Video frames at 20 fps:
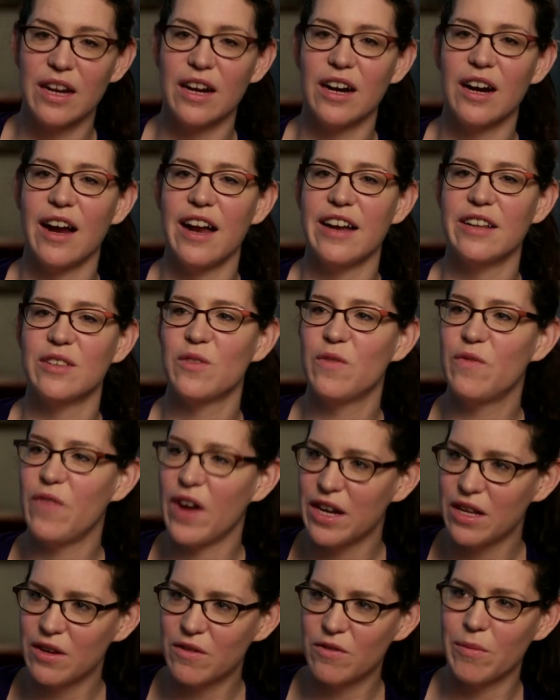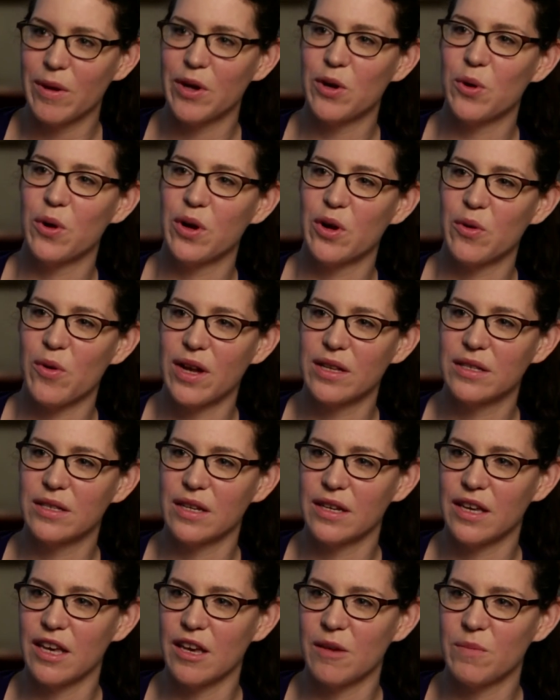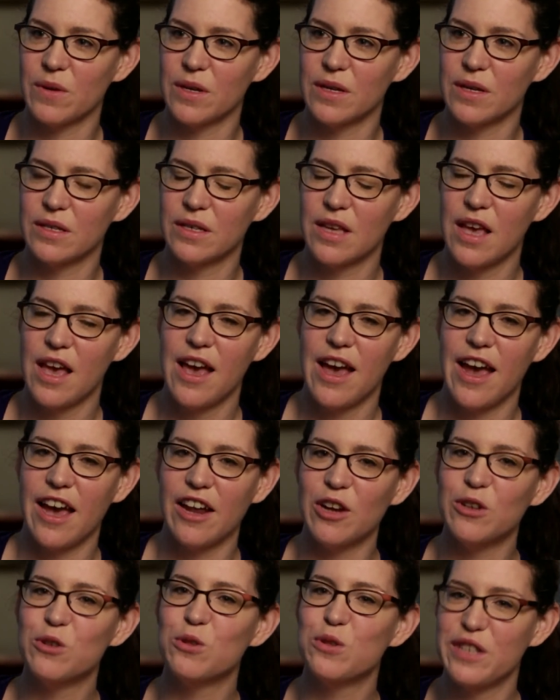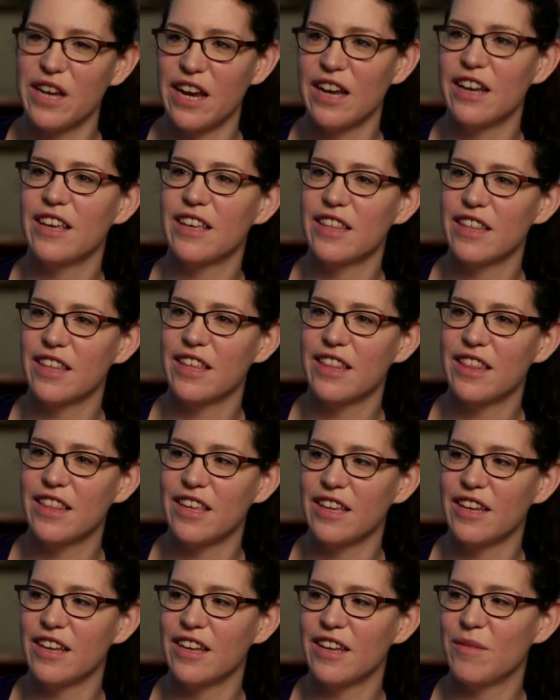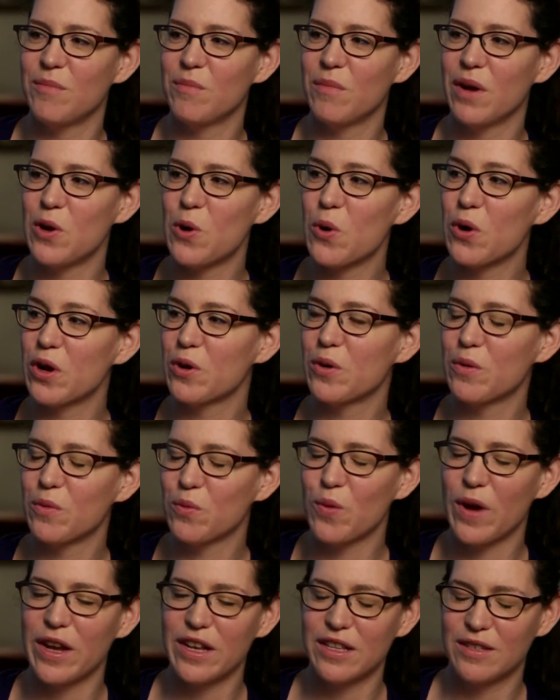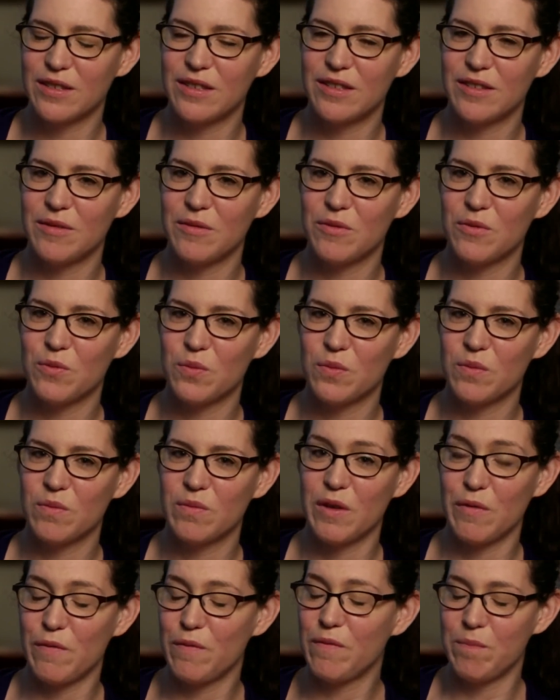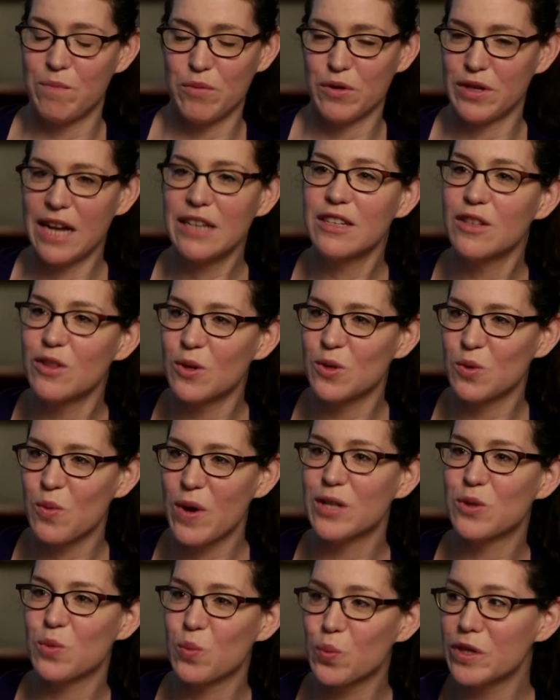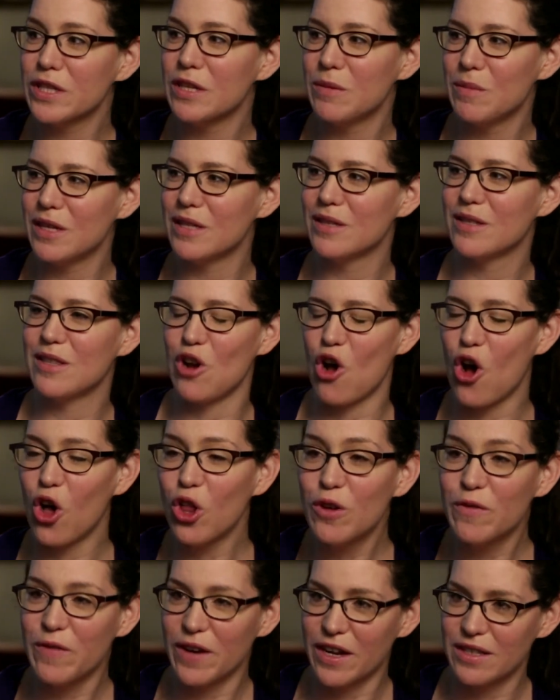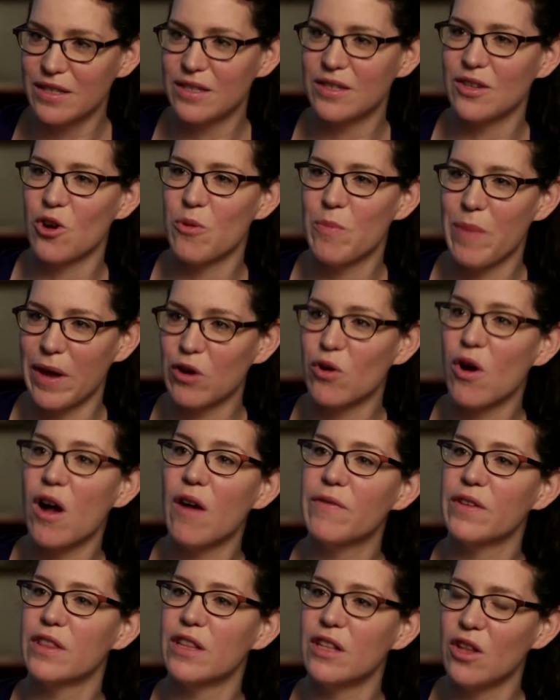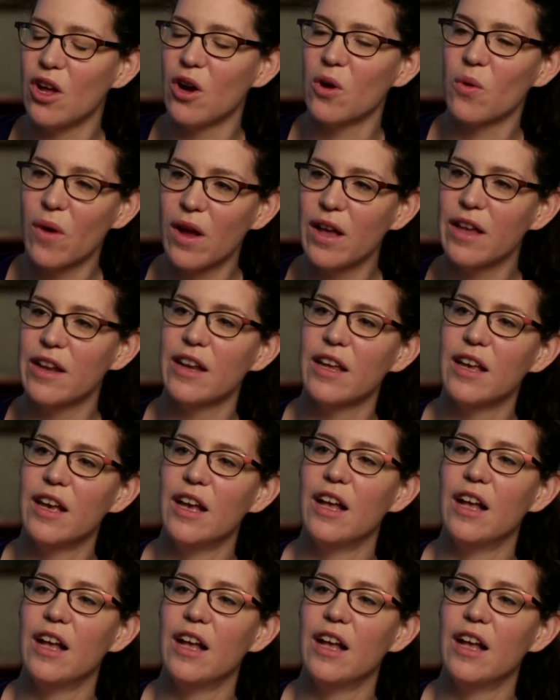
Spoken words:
there and is fighting for minority rights on campus, and understanding that minority rights, that protecting those rights really means that all of us are better off in the long run.